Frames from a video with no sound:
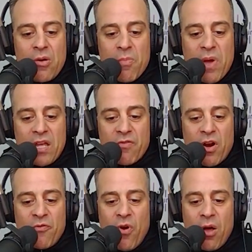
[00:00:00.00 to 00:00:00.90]
Many of
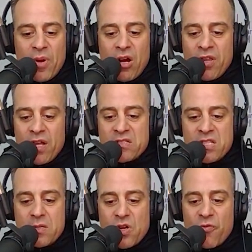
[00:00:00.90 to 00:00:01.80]
our fall marathon
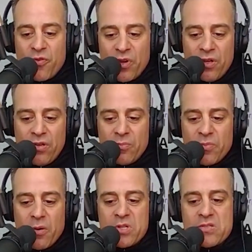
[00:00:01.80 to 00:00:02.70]
teams are full,
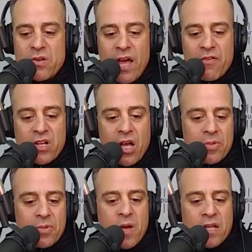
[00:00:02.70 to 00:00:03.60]
but we still have a
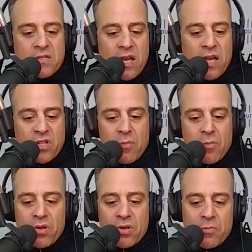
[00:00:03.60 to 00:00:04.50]
couple spots left in our
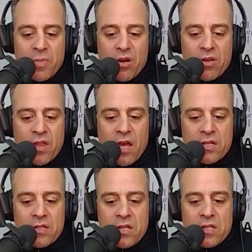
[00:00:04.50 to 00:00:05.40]
Berlin
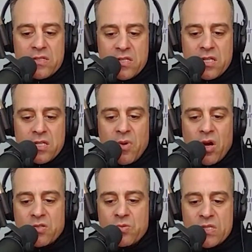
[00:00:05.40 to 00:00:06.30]
Marathon team,
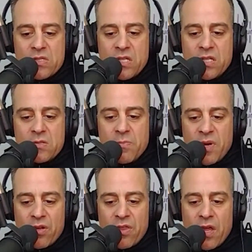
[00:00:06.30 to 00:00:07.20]
our Twin Cities
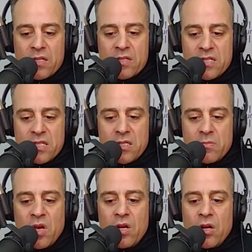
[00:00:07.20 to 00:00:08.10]
Marathon
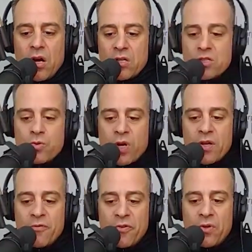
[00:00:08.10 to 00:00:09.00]
team, our
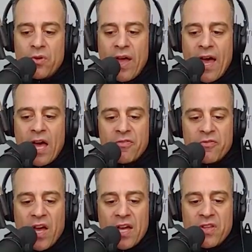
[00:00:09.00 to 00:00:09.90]
Detroit full half and
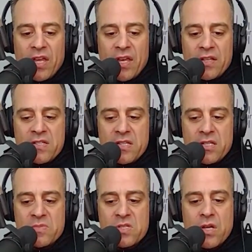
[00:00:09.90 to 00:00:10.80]
5K
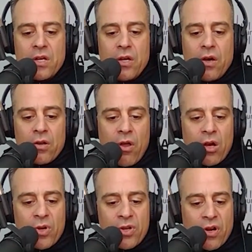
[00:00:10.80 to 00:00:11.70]
teams,
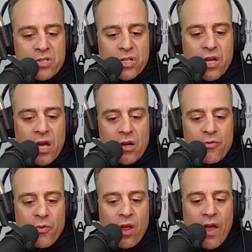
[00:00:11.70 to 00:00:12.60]
along with our Chicago
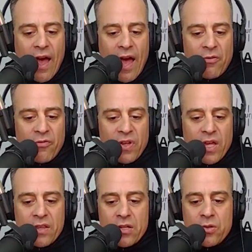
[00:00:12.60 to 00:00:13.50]
full half
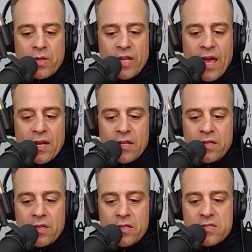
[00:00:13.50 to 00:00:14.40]
and the newly
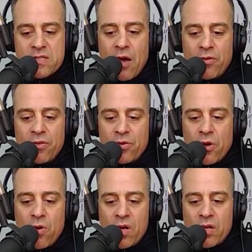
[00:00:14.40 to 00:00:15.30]
added South
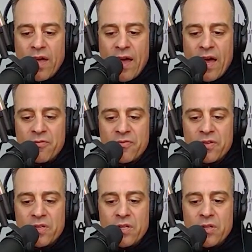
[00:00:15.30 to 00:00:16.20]
Norwalk half
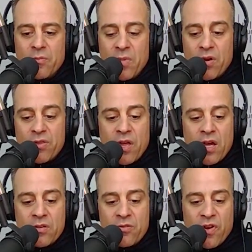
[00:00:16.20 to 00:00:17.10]

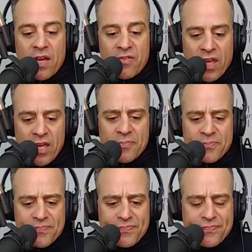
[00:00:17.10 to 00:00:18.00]
marathon and 5K.
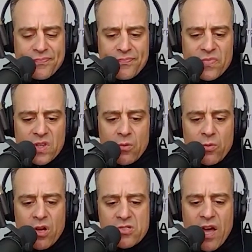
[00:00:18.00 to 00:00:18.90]

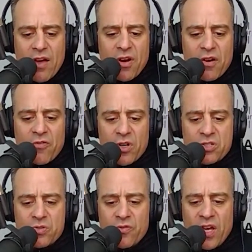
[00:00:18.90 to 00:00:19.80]
We also have our
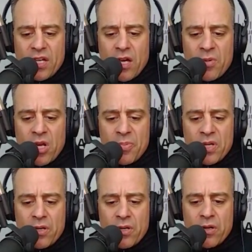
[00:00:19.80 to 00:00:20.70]
virtual event coming up
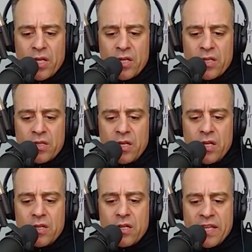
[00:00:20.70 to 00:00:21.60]
here in
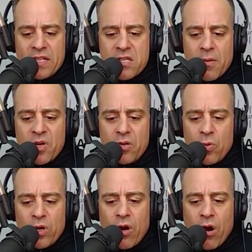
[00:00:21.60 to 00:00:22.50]
the late summer,
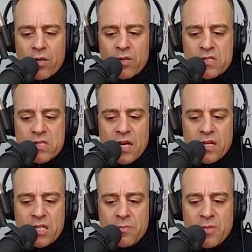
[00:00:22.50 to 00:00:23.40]
Work Harder, It's
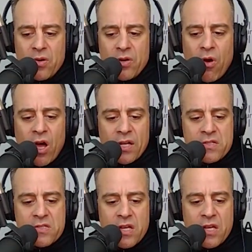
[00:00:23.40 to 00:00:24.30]
Not Chemo, in
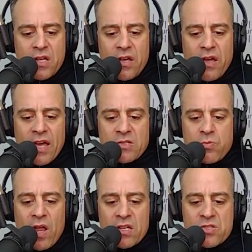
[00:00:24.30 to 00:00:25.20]
August, as
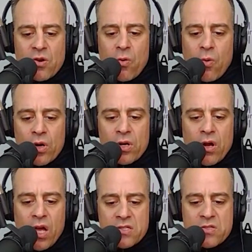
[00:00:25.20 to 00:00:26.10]
well as our Horner
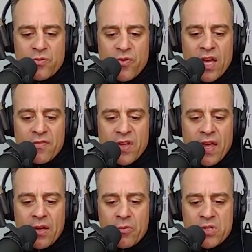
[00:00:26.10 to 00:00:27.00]
Hustle
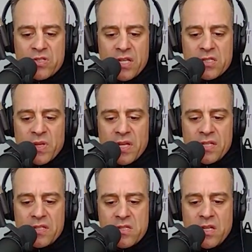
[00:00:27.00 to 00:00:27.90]
5K, which takes
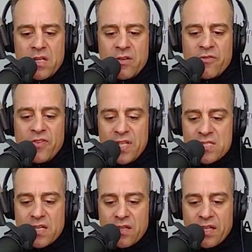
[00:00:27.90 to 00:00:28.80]
place
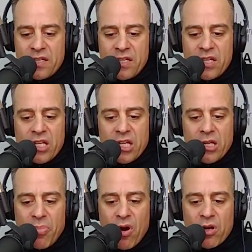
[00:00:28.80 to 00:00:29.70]
physically in
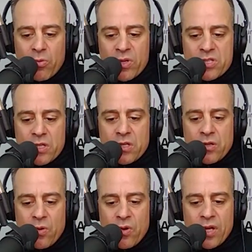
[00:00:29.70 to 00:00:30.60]
Park Ridge,
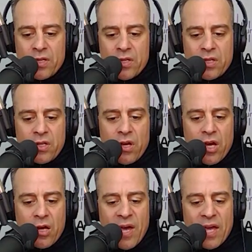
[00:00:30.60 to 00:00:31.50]
Illinois,
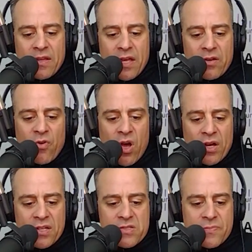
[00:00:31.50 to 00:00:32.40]
at the end of
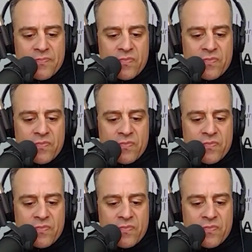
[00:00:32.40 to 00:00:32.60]
August.